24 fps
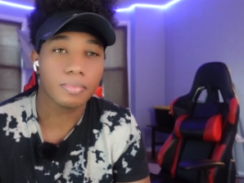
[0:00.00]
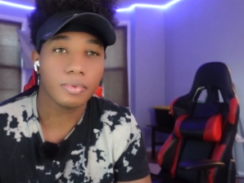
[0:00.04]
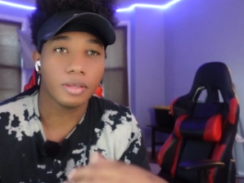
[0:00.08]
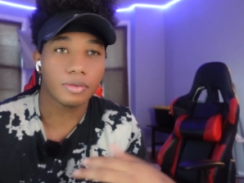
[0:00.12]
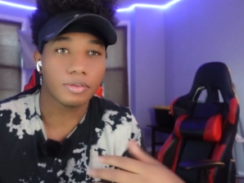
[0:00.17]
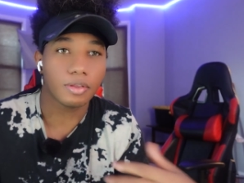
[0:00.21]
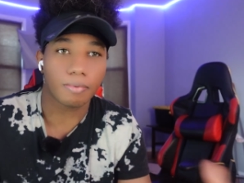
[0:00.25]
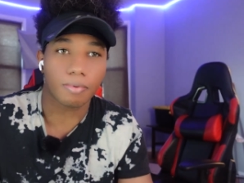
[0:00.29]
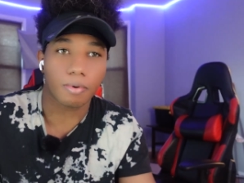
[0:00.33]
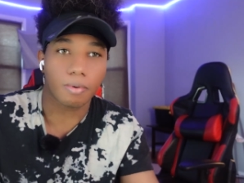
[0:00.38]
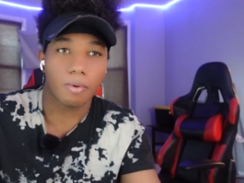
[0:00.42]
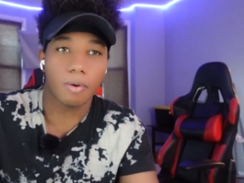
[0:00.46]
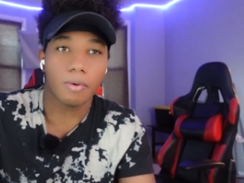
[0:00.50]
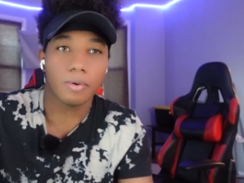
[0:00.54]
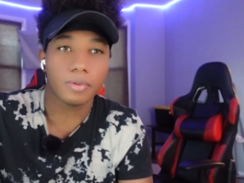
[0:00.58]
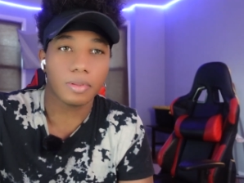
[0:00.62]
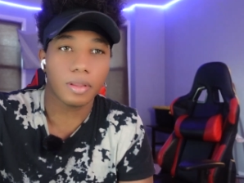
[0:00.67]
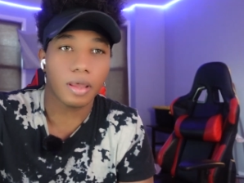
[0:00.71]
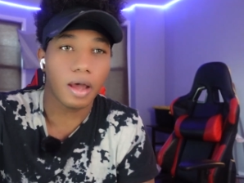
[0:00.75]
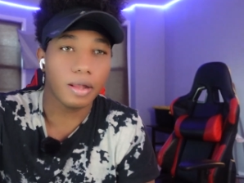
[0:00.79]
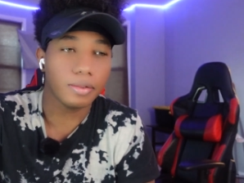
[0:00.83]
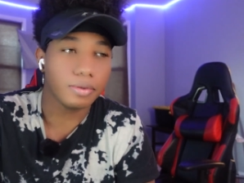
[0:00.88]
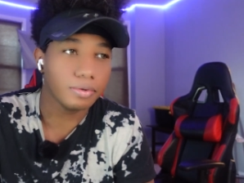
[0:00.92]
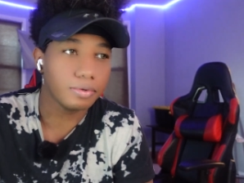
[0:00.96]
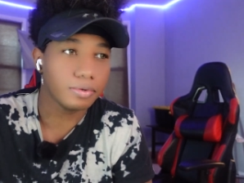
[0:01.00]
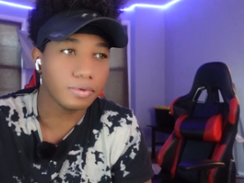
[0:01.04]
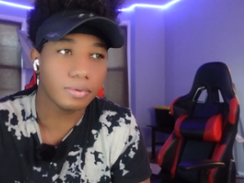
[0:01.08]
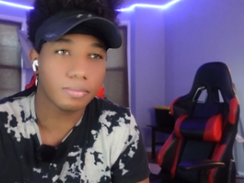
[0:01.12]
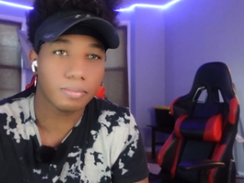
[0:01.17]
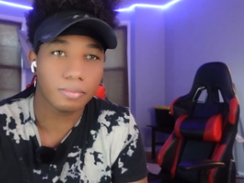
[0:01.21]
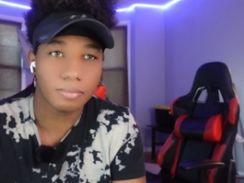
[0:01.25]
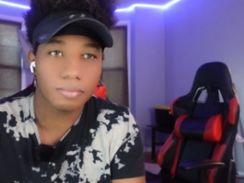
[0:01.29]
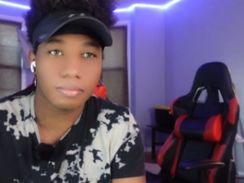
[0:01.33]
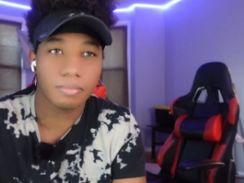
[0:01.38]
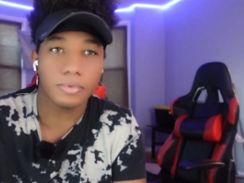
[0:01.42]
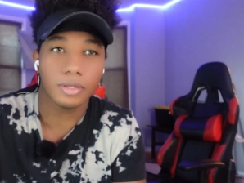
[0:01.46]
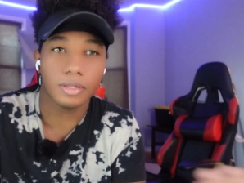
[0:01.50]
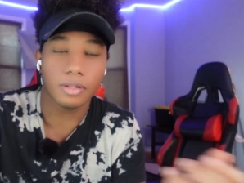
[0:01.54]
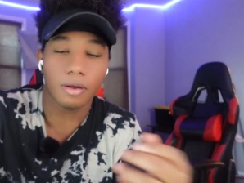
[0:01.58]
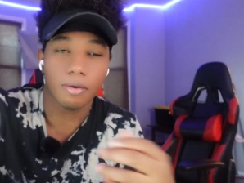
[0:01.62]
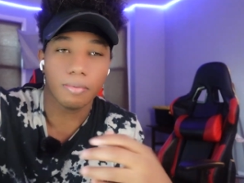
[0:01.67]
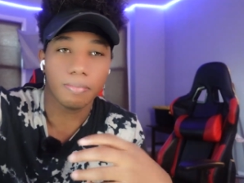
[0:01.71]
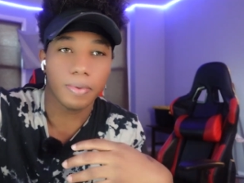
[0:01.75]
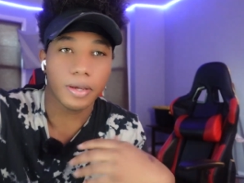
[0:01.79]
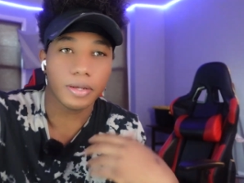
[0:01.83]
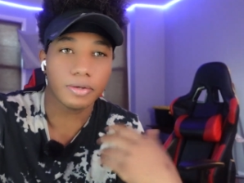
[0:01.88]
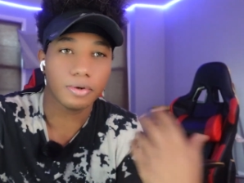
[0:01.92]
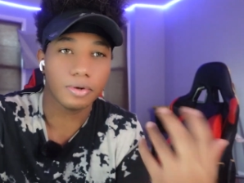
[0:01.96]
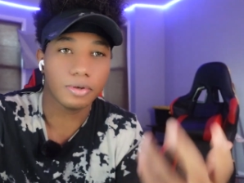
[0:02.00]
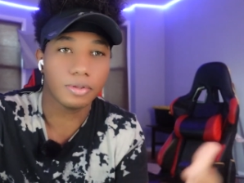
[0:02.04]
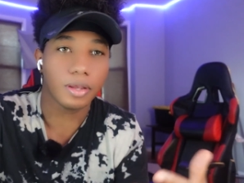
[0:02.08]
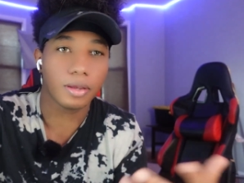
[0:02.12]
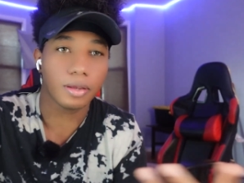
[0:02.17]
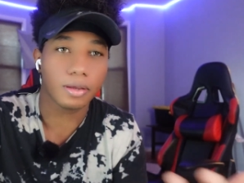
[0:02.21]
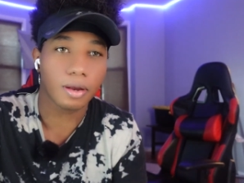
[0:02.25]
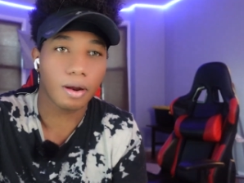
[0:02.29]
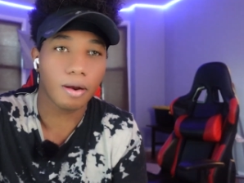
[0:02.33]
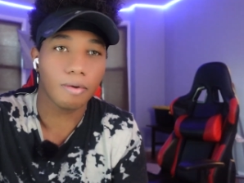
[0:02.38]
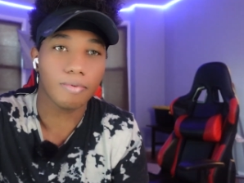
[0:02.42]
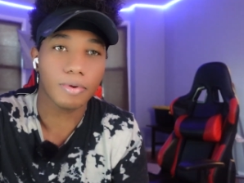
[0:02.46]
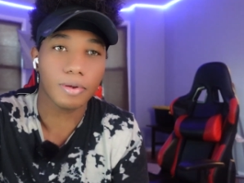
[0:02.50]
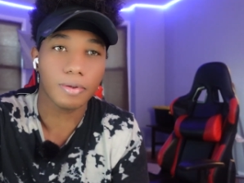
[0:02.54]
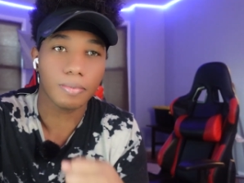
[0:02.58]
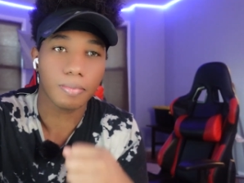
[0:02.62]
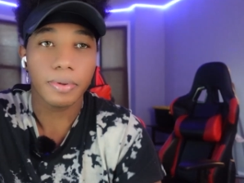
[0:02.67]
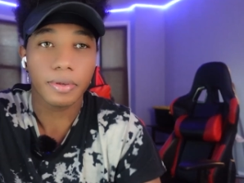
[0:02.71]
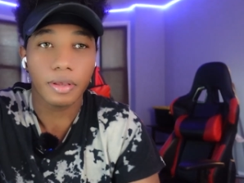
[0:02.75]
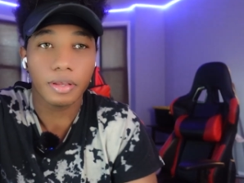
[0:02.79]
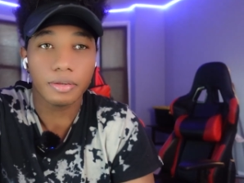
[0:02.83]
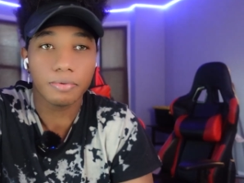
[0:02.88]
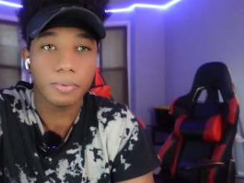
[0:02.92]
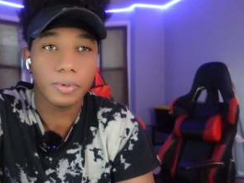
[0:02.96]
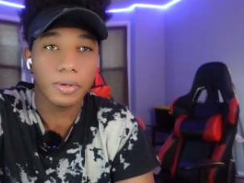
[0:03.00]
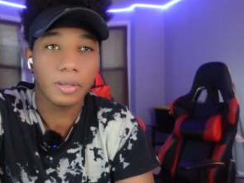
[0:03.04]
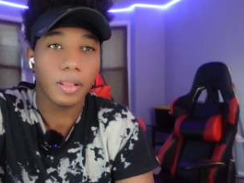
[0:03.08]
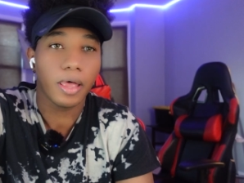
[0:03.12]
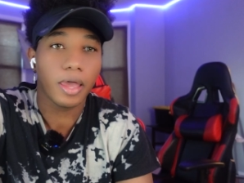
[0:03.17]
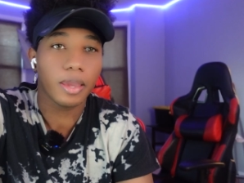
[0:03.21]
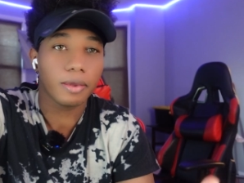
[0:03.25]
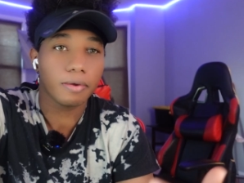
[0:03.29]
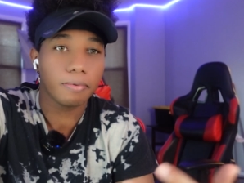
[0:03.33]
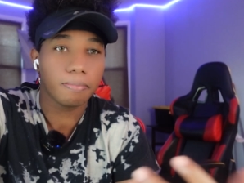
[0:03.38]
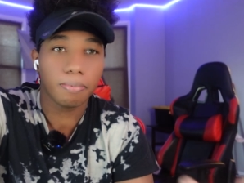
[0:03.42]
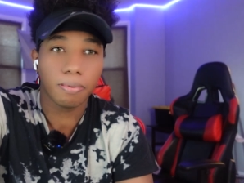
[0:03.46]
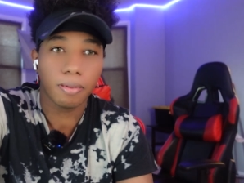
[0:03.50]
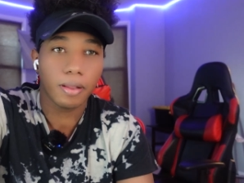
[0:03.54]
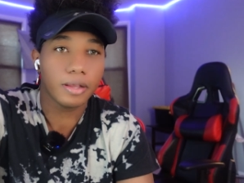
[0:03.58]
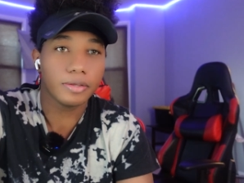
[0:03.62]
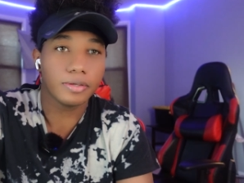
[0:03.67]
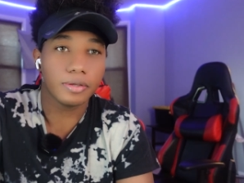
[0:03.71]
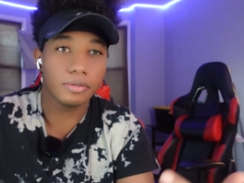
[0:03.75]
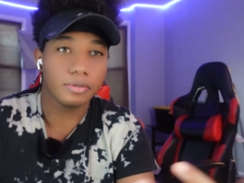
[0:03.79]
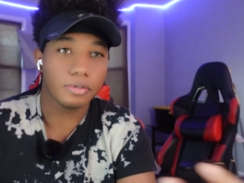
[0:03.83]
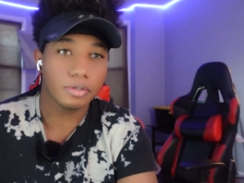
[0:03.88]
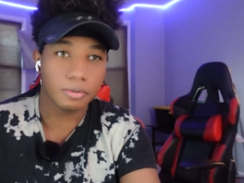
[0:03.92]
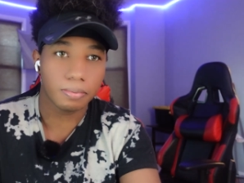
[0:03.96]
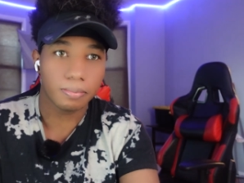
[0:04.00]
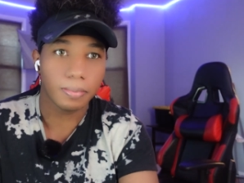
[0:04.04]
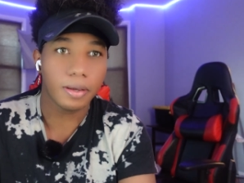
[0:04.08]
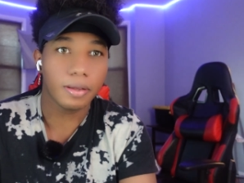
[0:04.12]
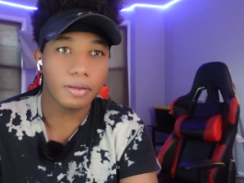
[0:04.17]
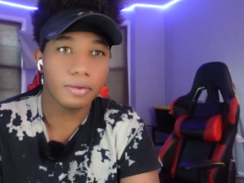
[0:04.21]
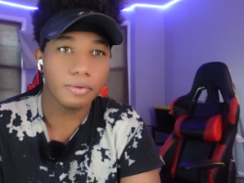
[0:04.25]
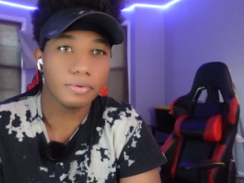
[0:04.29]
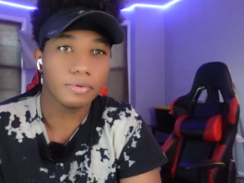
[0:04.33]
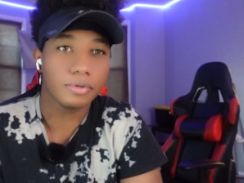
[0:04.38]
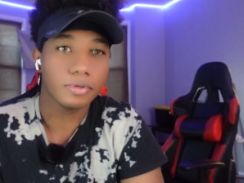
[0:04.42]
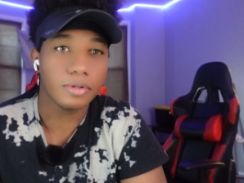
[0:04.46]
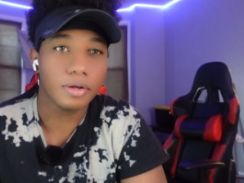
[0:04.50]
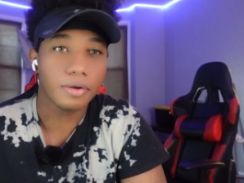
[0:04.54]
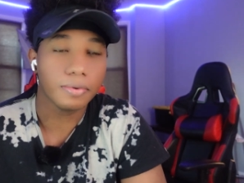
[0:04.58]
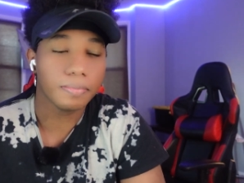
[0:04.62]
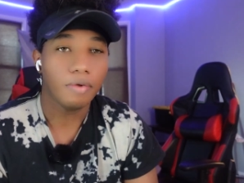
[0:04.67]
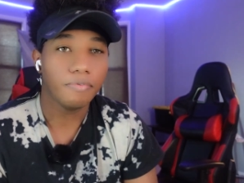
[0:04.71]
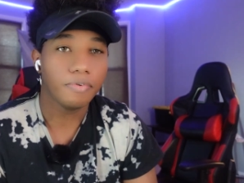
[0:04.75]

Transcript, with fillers: There's nothing wrong with that, just you know, make sure you're taking care of it because we like pleasant smells, you know?